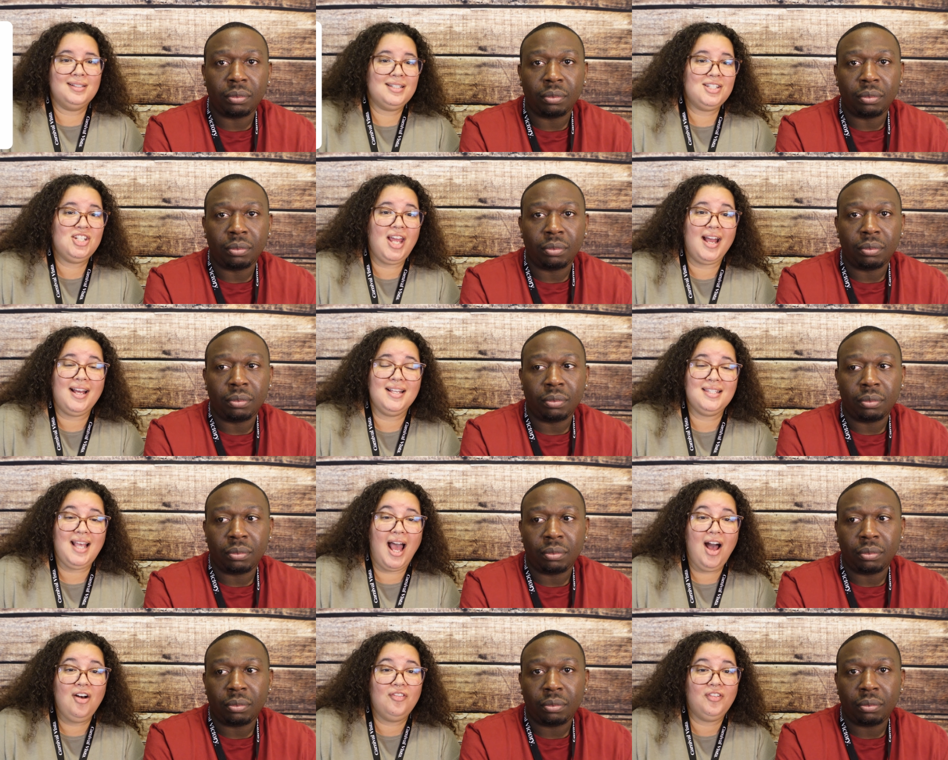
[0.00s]
Speaker 1: check us
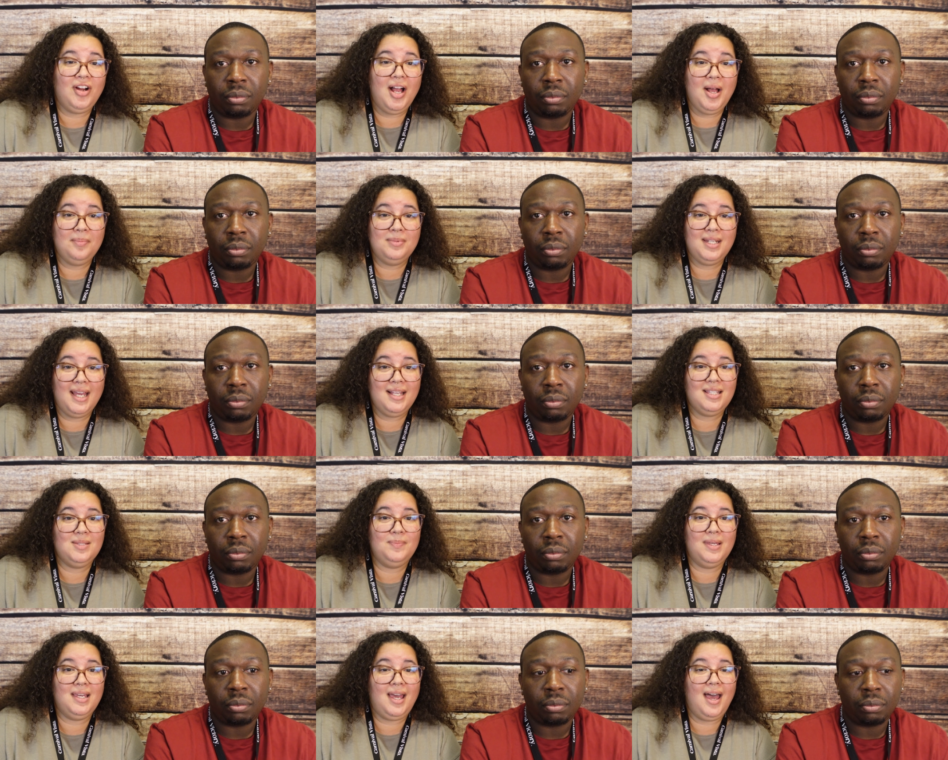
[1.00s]
out for
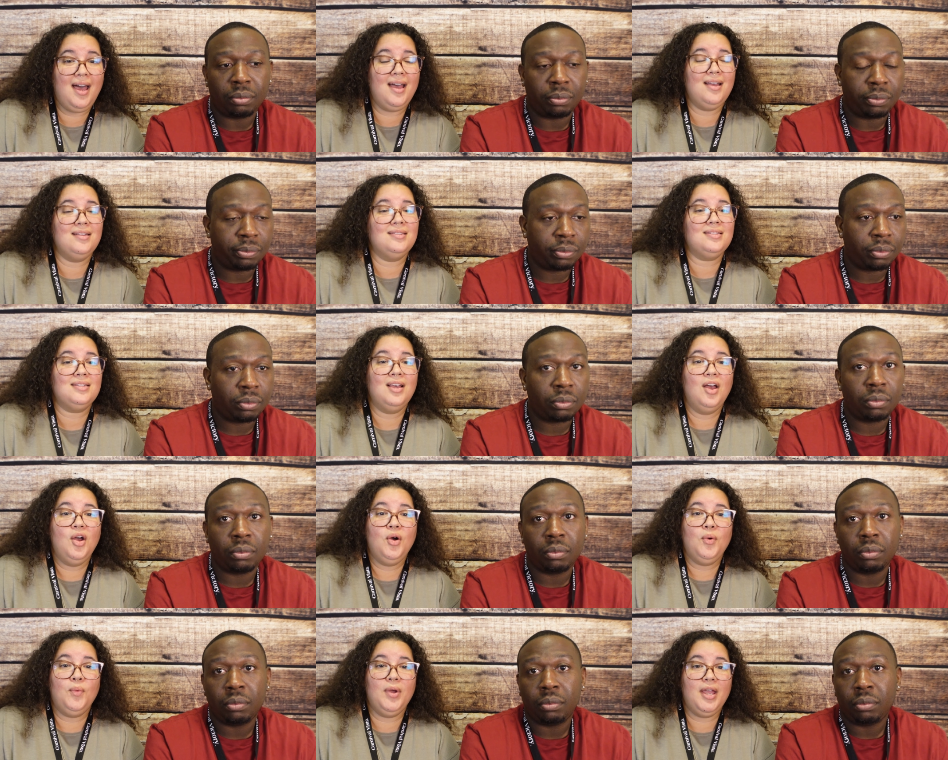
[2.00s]
updates because
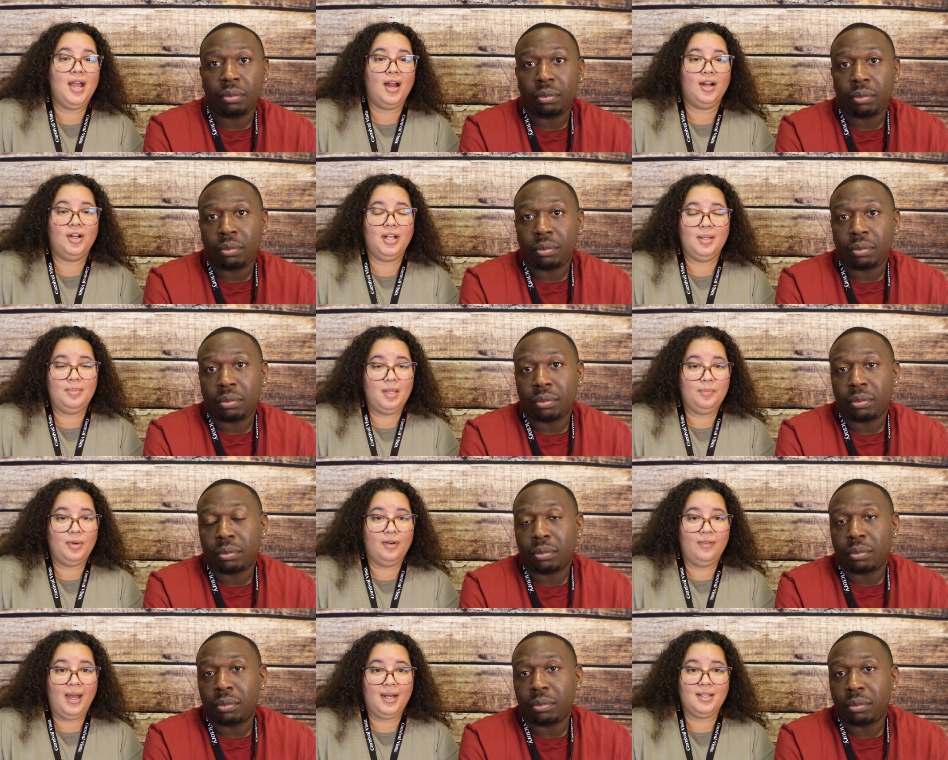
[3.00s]
we are going to be
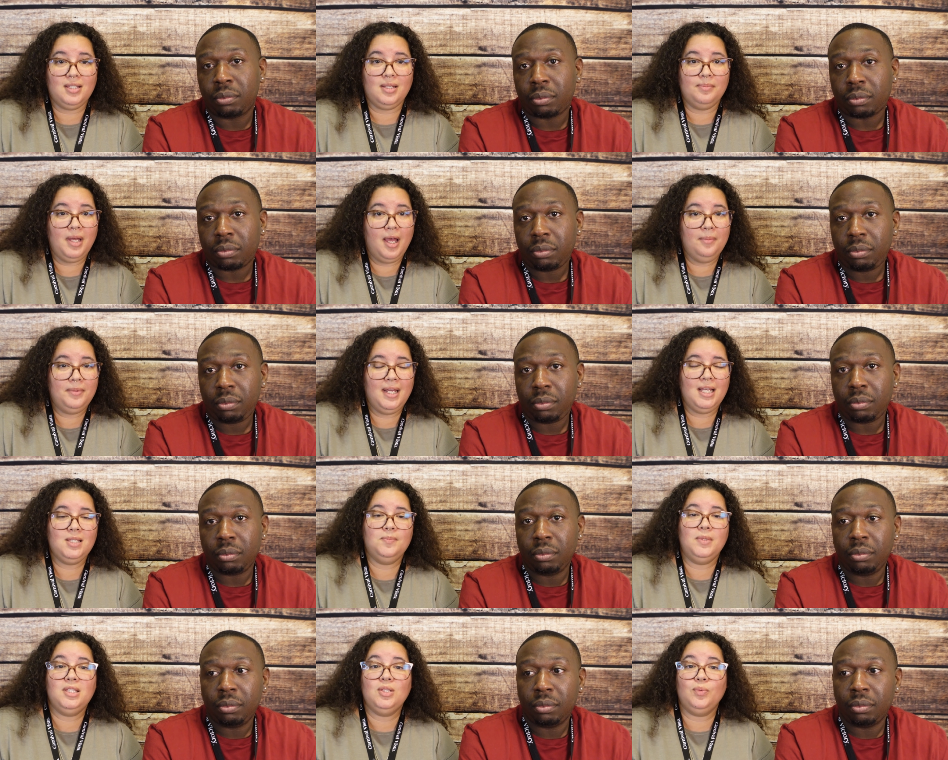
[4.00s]
providing some
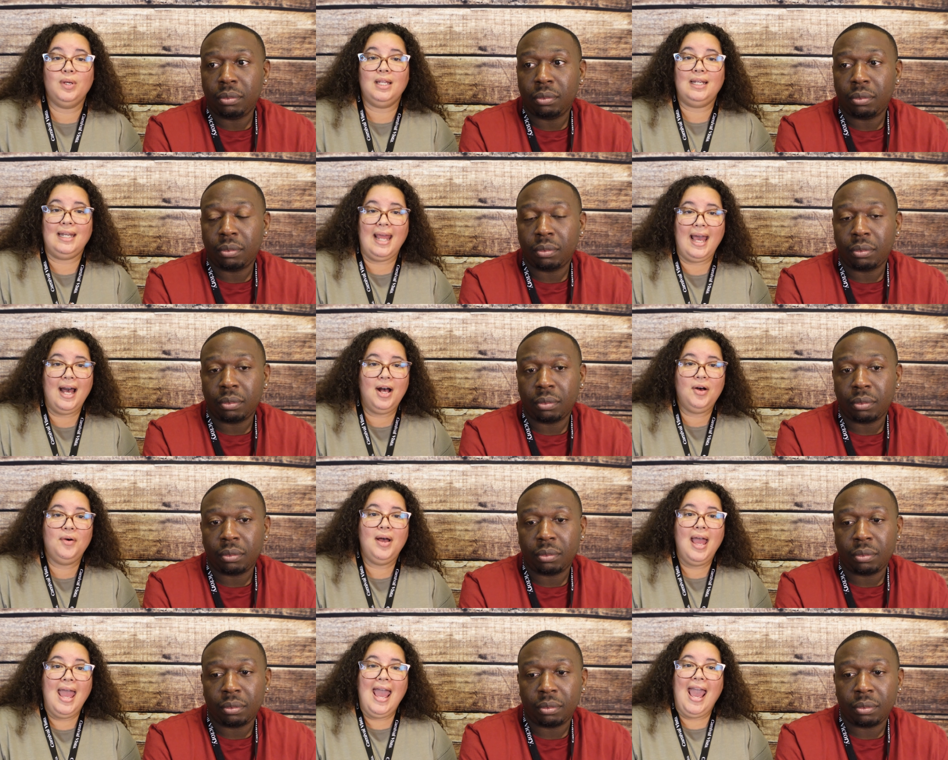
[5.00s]
updates between
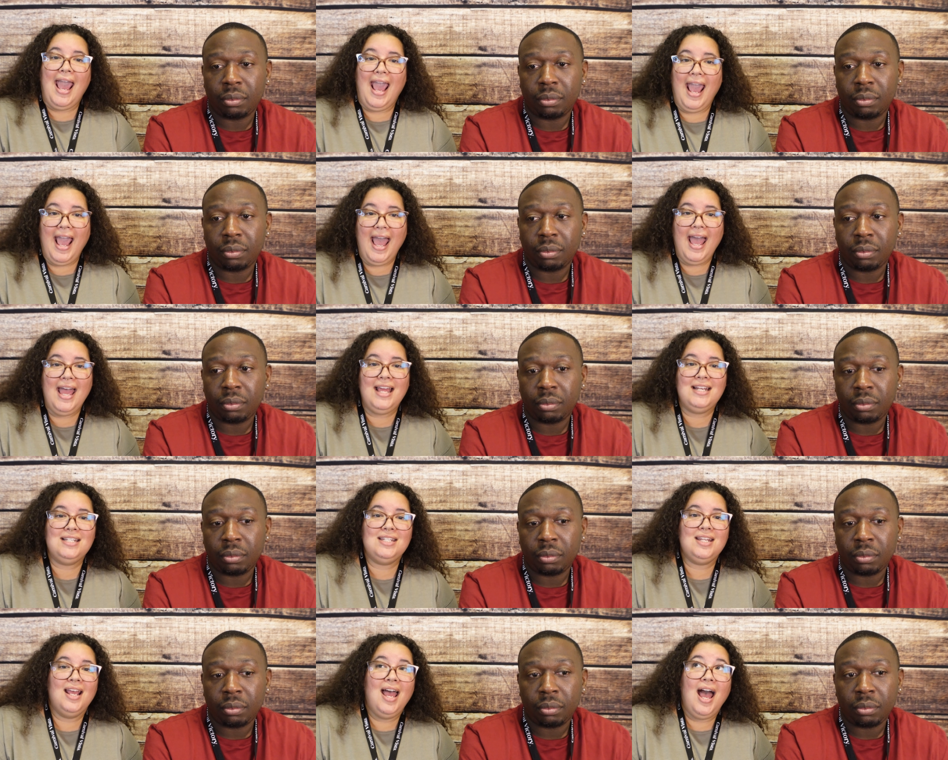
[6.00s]
now and